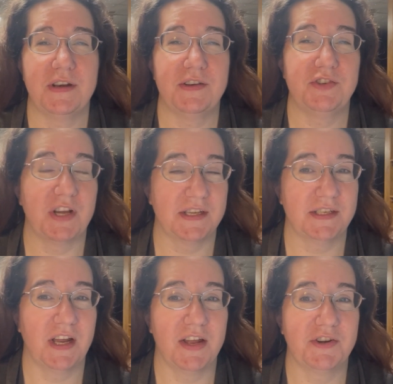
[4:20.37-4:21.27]

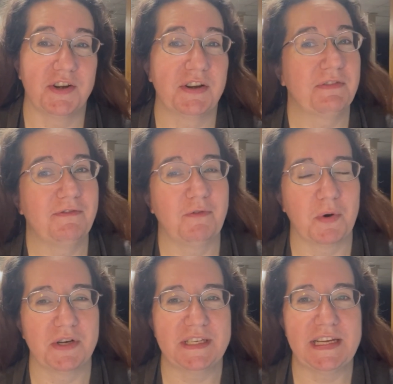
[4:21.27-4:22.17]
just under
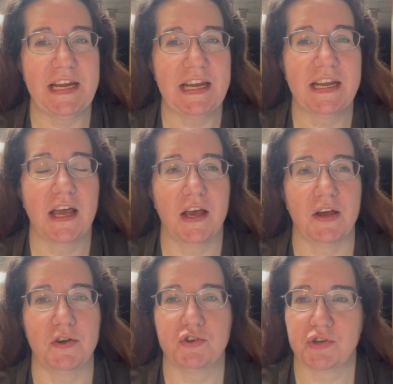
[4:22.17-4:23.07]

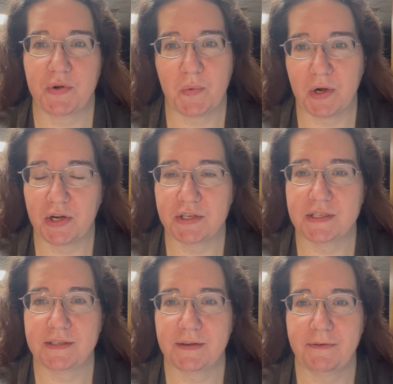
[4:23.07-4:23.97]
1,400
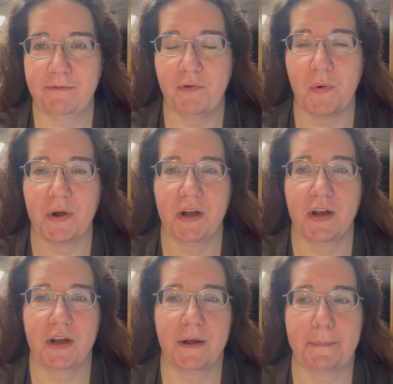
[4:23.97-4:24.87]
words
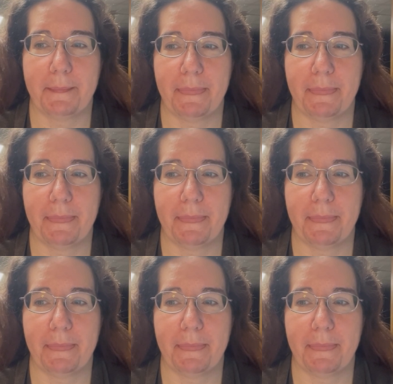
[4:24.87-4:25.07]
for